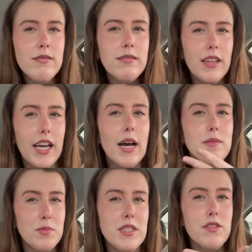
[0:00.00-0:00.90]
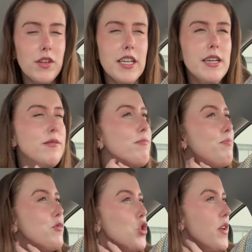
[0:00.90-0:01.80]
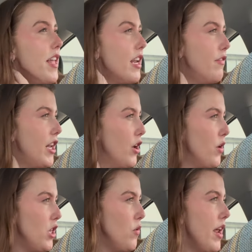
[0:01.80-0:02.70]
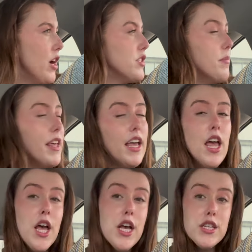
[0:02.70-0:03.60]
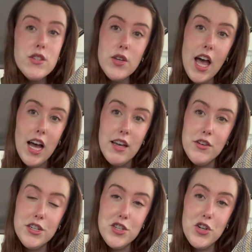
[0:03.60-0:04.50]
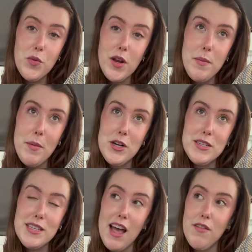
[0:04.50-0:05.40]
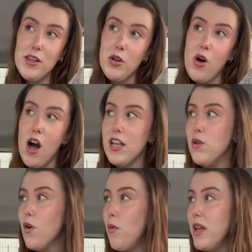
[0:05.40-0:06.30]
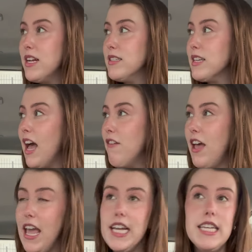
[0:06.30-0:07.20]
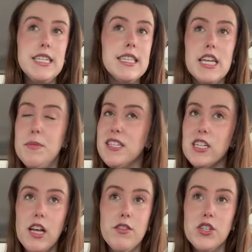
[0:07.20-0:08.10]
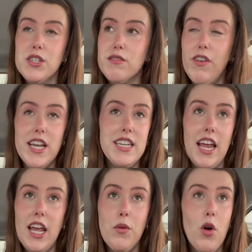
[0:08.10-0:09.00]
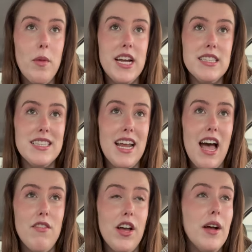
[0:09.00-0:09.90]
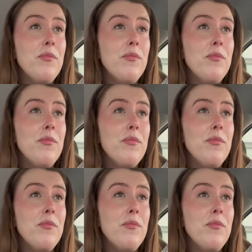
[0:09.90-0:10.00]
like I'm specifically doing that in a video, a Q&A or something. So yeah, if you're interested, read my books. I have a little hockey romance. I have an 80s enemies to lovers, fake dating romance, and I have a